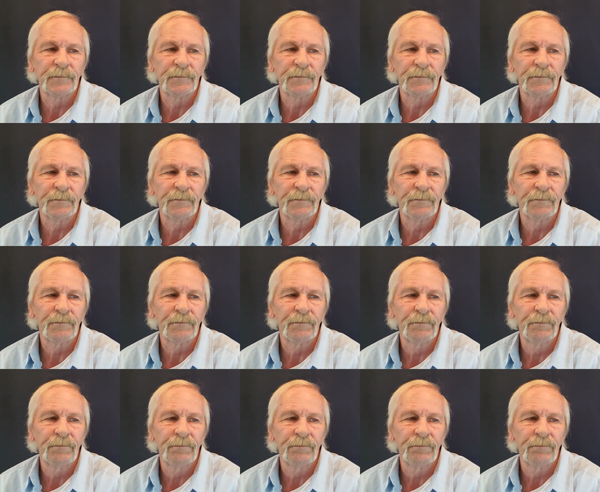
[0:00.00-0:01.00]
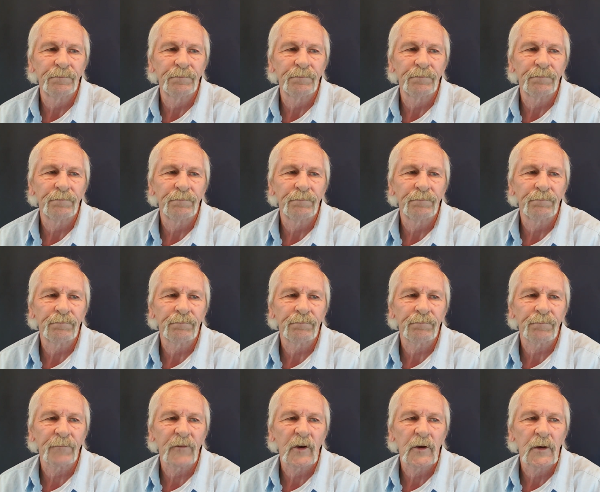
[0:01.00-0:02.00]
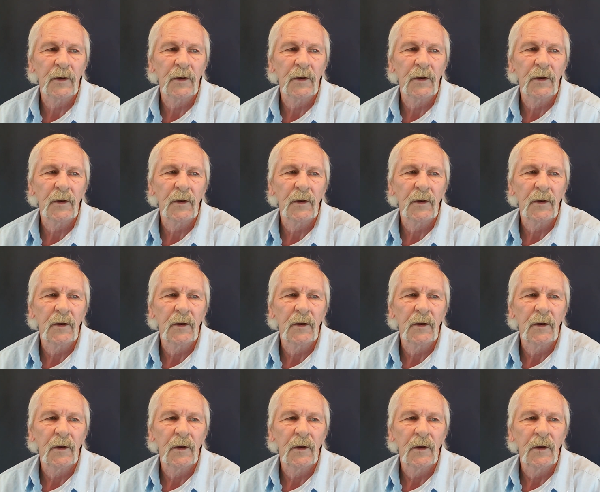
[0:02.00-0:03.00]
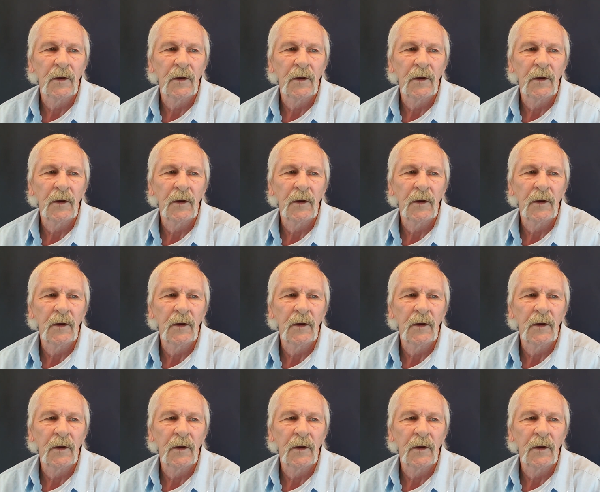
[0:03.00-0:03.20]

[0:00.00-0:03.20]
Nothing is said.